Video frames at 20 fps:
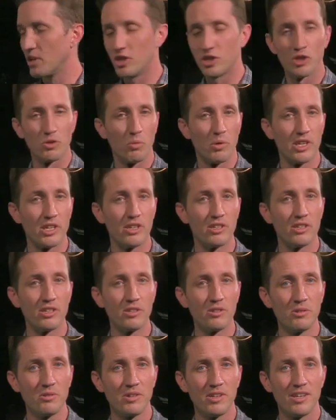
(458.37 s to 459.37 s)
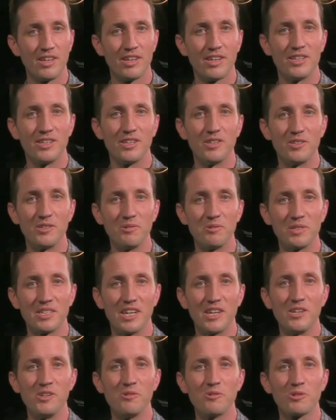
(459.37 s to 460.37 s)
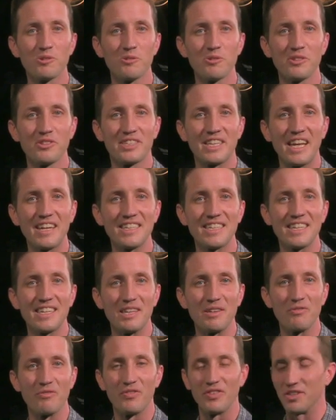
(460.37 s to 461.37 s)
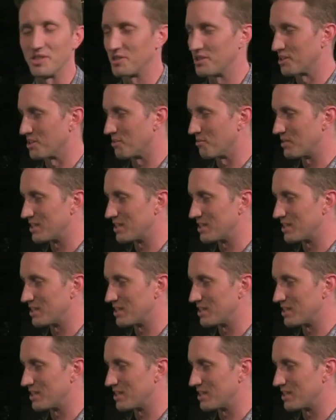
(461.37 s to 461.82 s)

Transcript: So what do you do? you use a neutral density filter,